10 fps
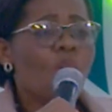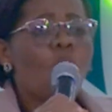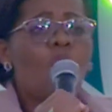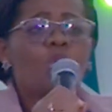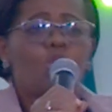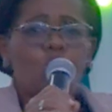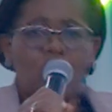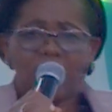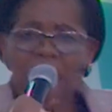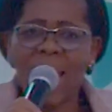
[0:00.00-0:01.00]
God
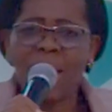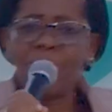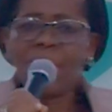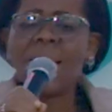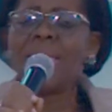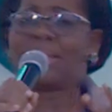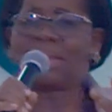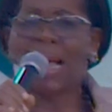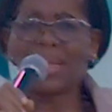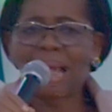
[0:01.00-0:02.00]
took time. He
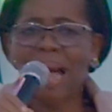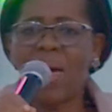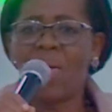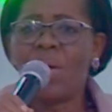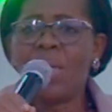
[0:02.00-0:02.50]
sat down.